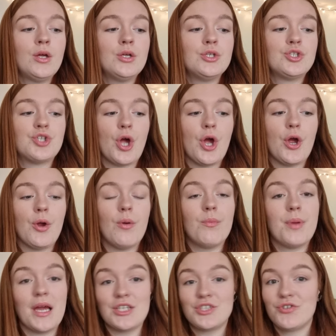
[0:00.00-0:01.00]
So
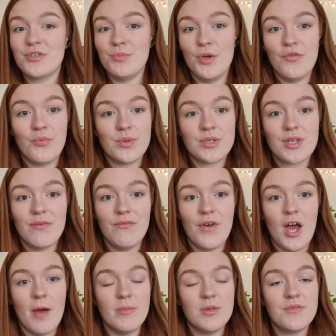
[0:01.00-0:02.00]
Piastri's move was
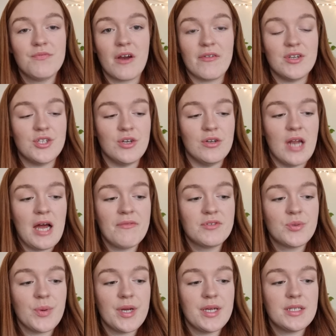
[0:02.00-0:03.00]
confirmed very soon
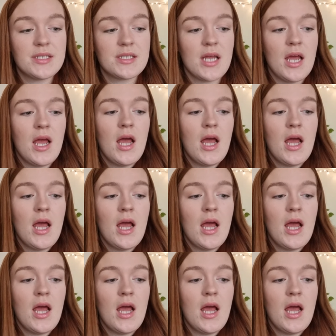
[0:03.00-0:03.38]
afterwards.